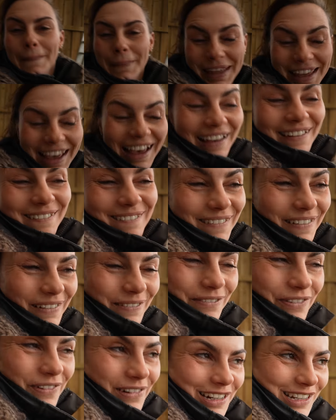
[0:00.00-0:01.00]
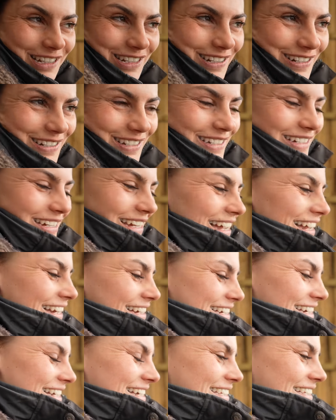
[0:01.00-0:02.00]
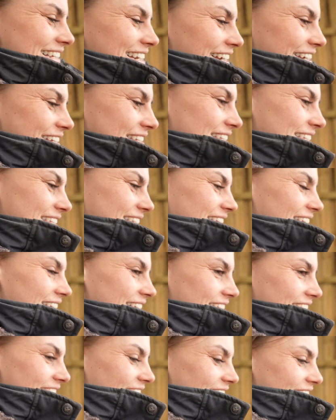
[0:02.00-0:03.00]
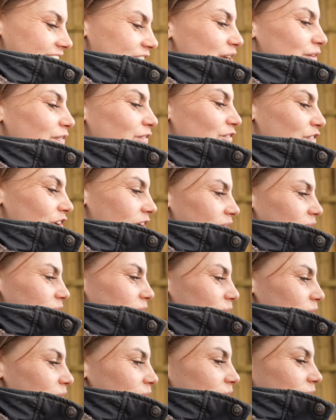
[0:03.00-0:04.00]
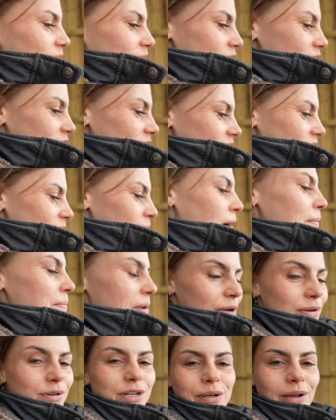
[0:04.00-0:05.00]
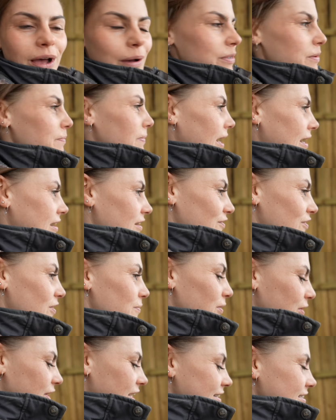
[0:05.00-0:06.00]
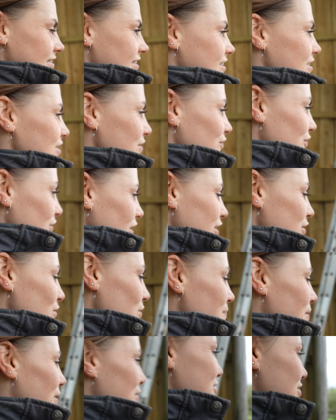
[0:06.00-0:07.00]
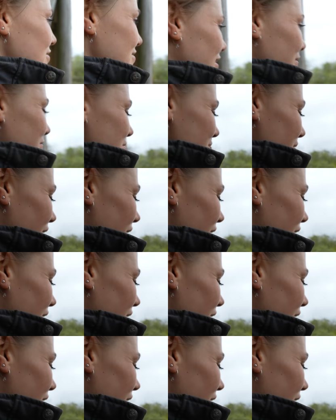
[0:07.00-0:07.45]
Yeah, I'm feeling good, and it's nice to feel my mojo coming back, if I'm honest. Do you feel like your mojo's coming